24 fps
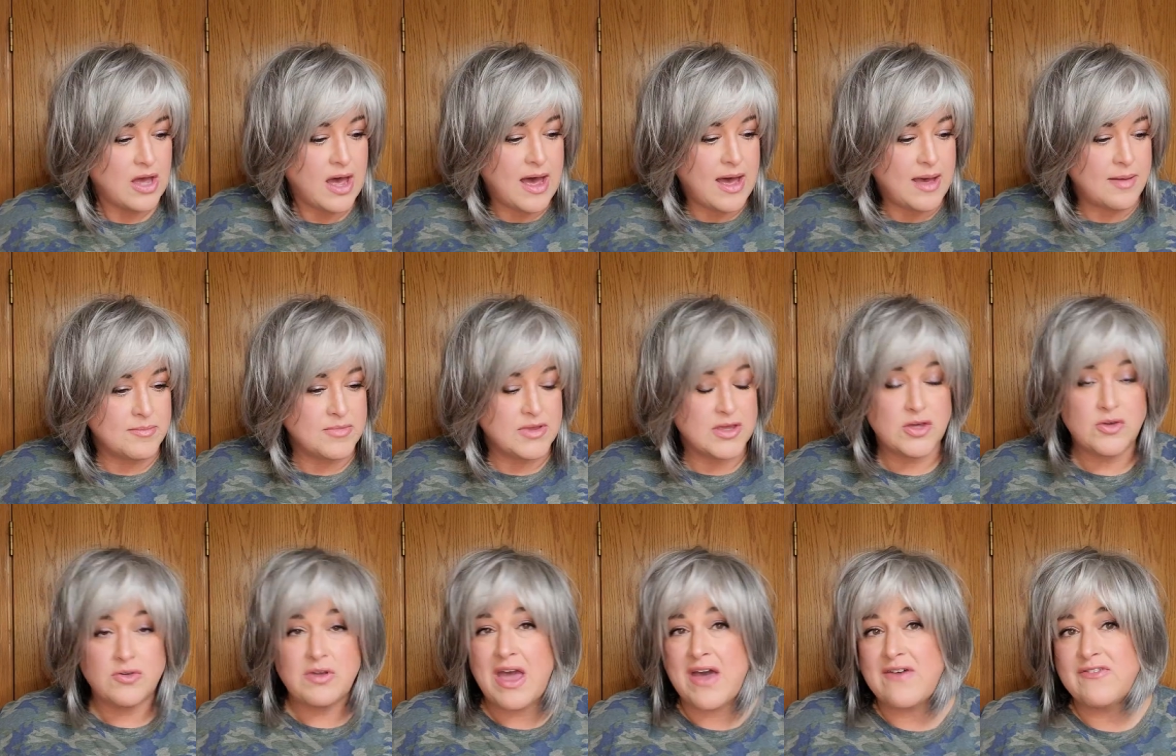um,
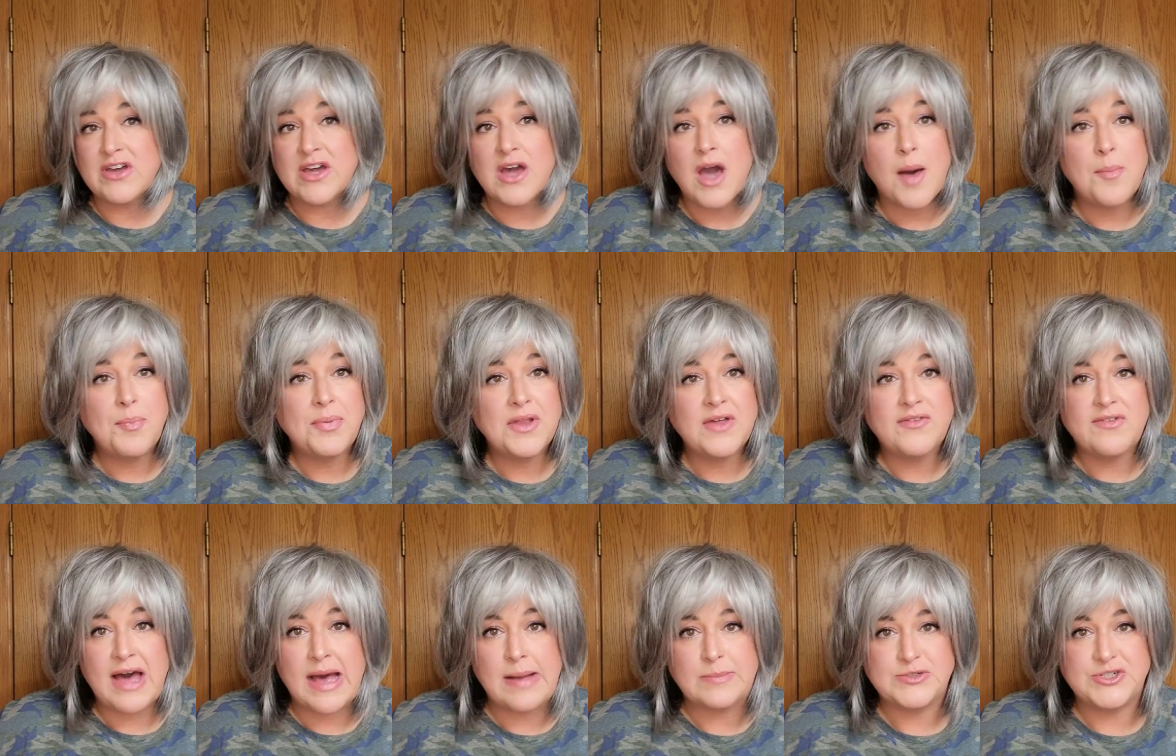you have a
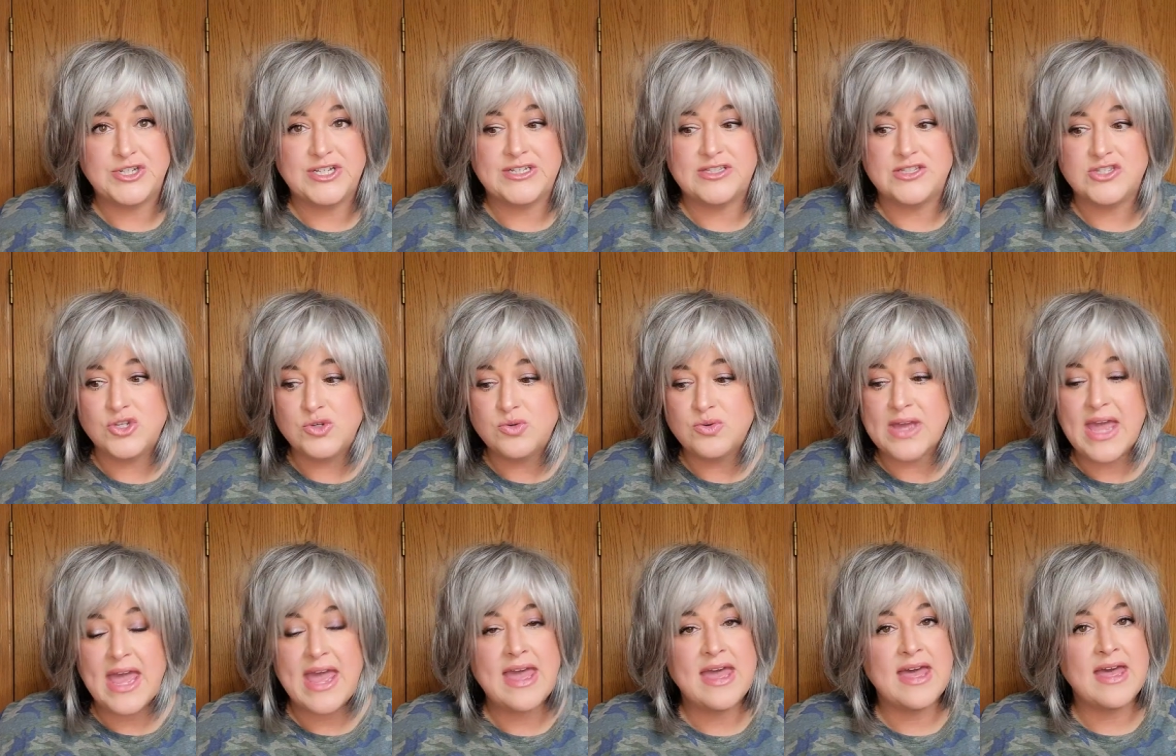couple of options.
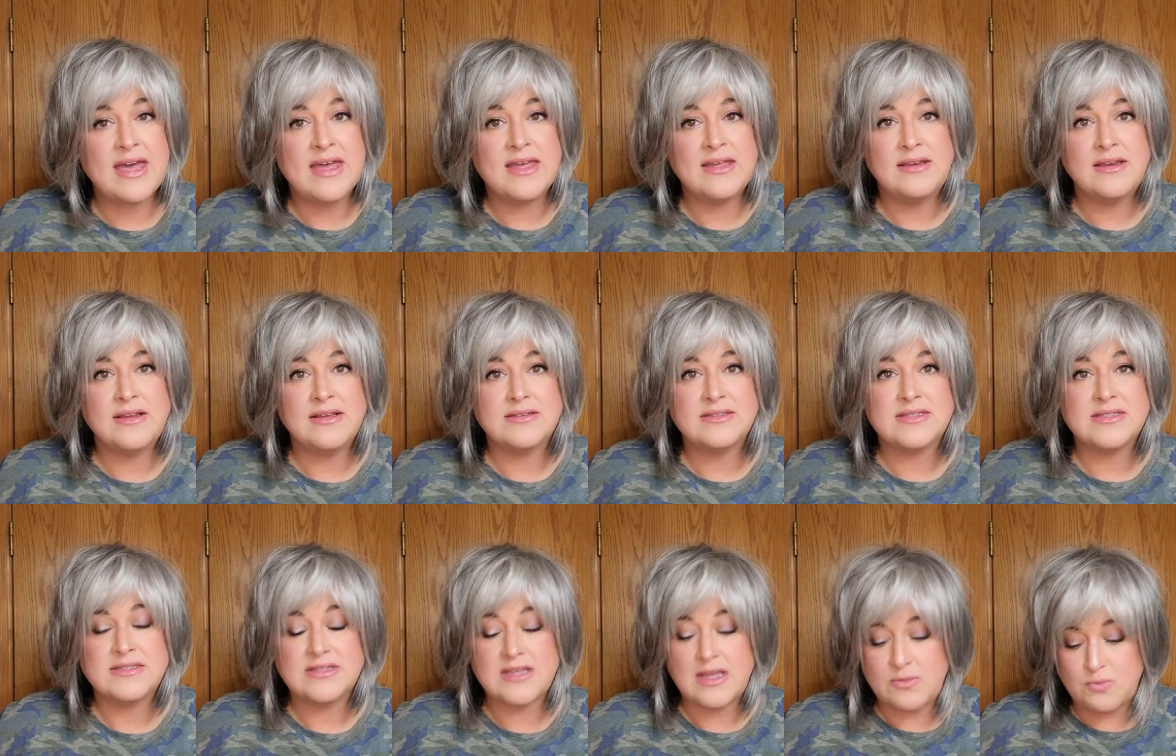You
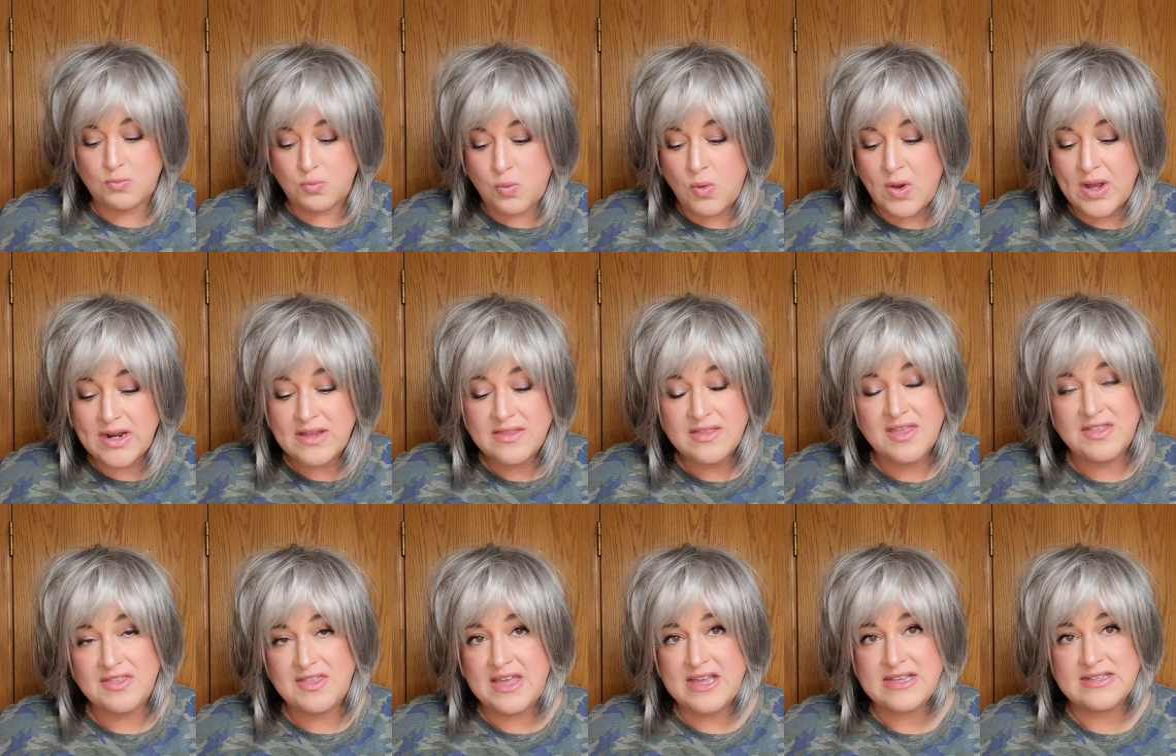can, one
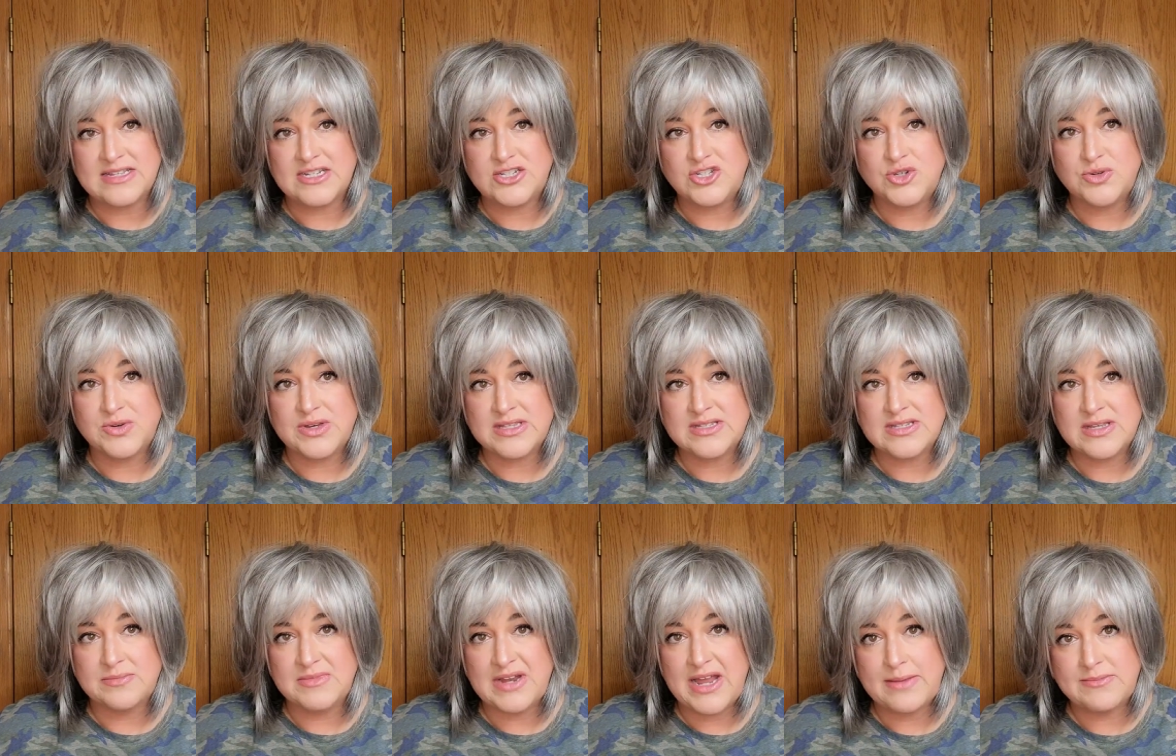of the things that you
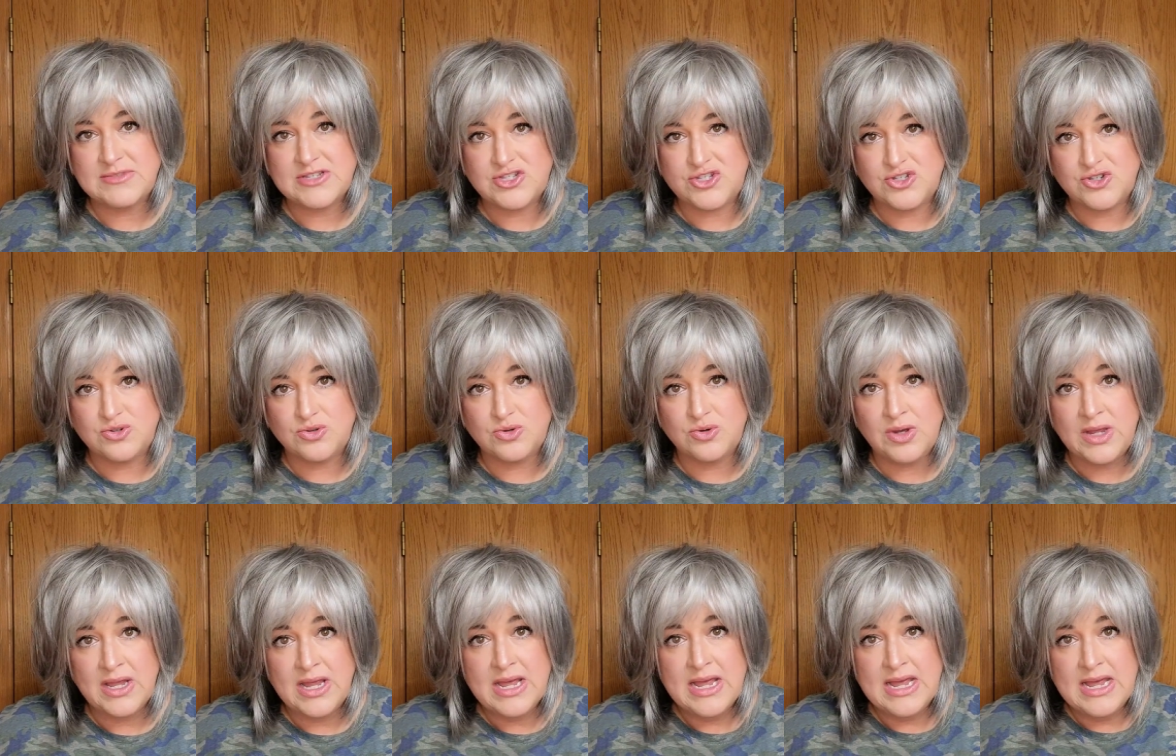can sometimes
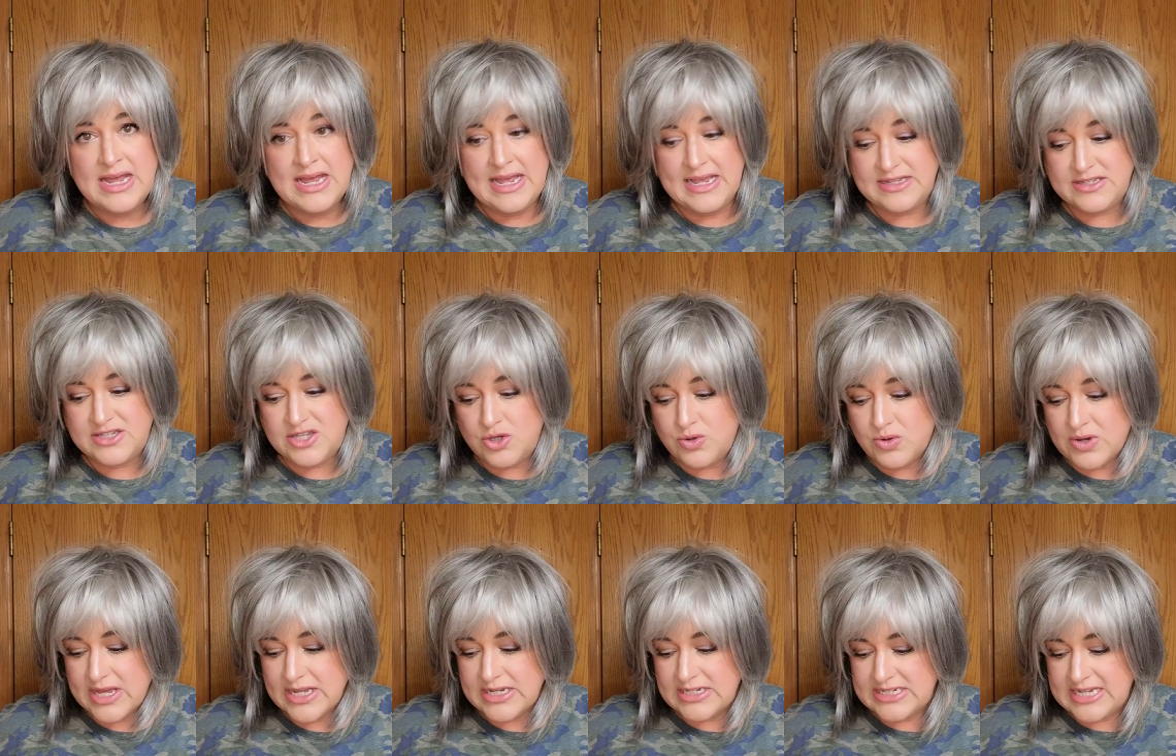do is
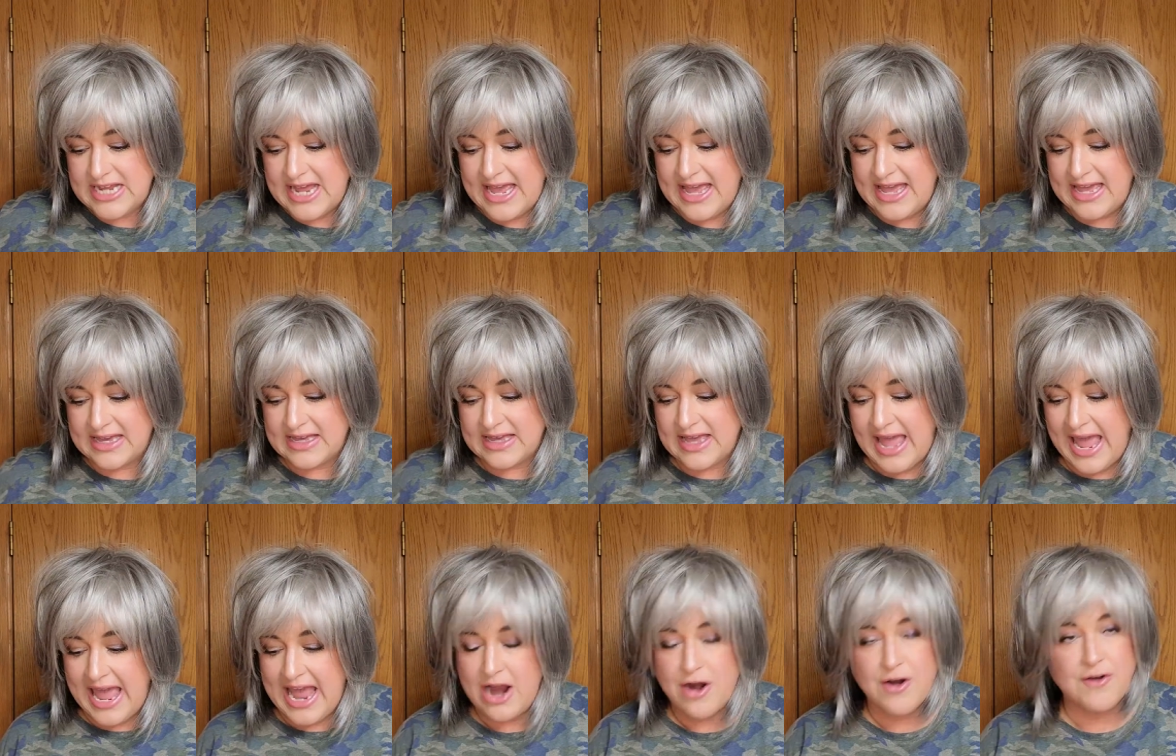you can
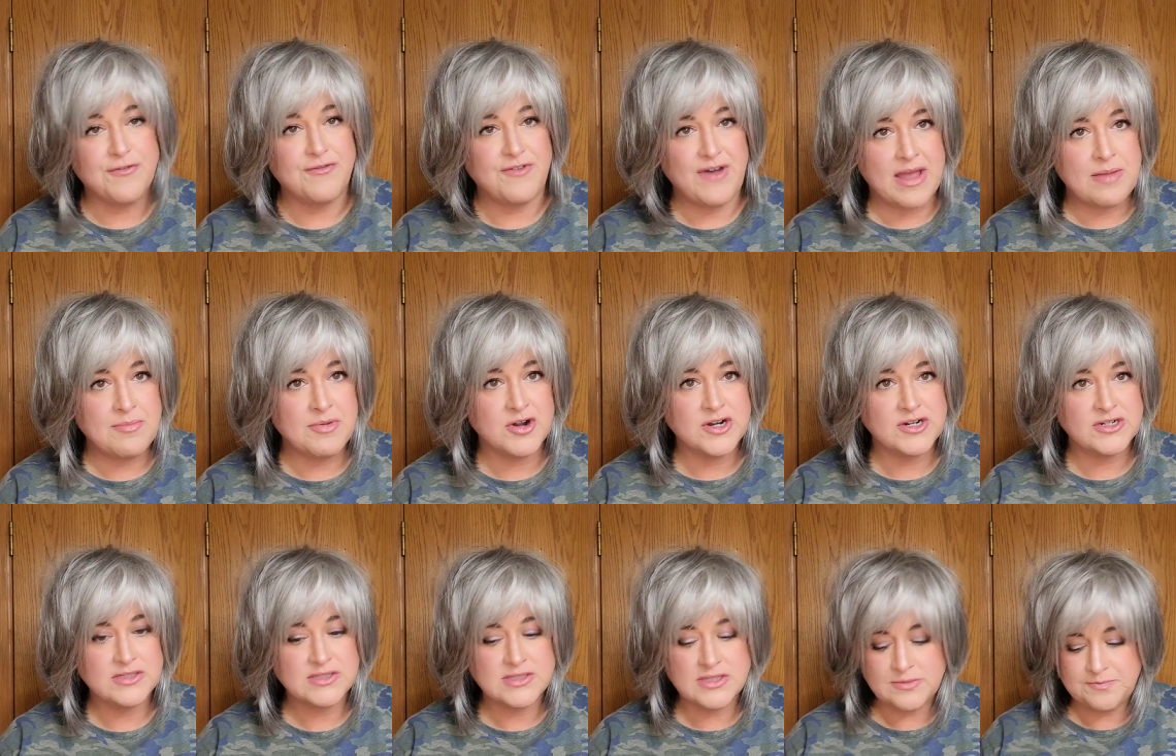take hair
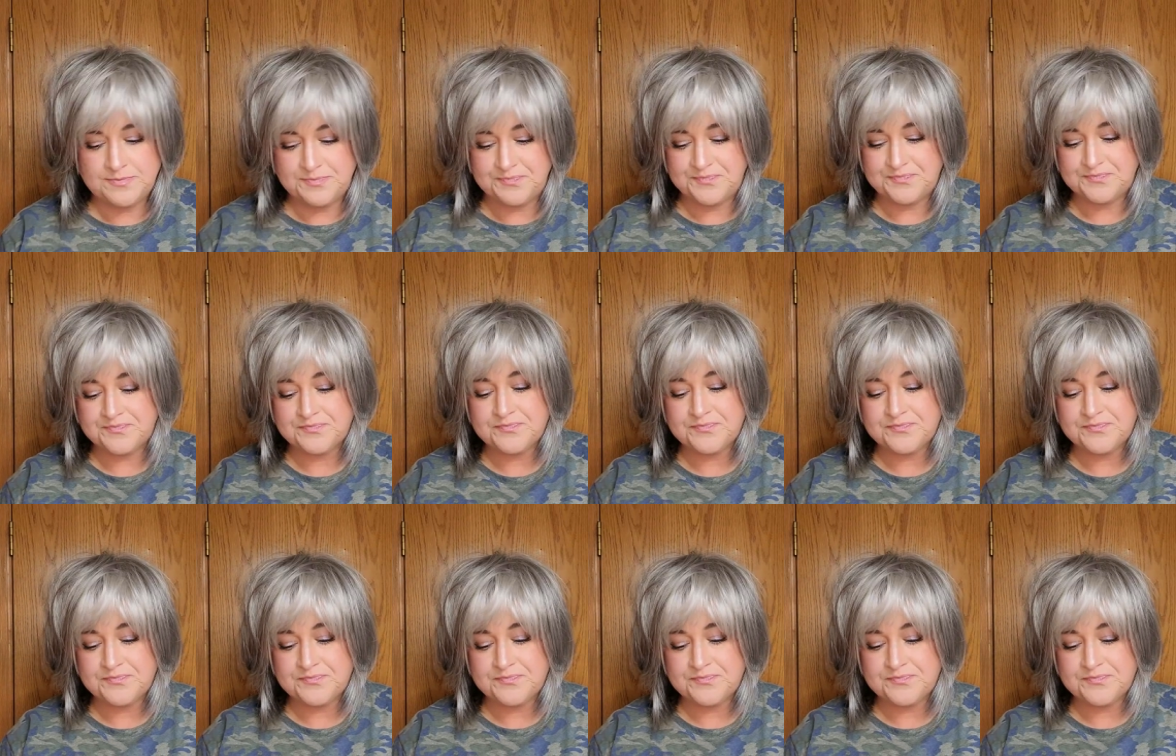fibers.